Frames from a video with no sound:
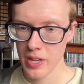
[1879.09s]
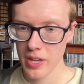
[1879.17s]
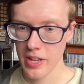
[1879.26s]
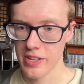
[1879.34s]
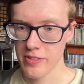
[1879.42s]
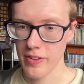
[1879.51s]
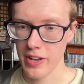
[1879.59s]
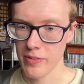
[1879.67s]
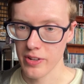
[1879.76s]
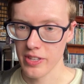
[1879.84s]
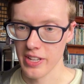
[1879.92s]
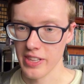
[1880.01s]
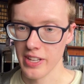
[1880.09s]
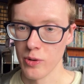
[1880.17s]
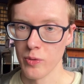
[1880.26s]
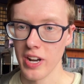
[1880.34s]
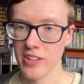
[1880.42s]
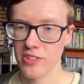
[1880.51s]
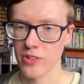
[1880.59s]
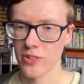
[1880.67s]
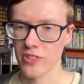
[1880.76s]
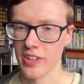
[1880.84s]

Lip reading: his favourite Little Rascals.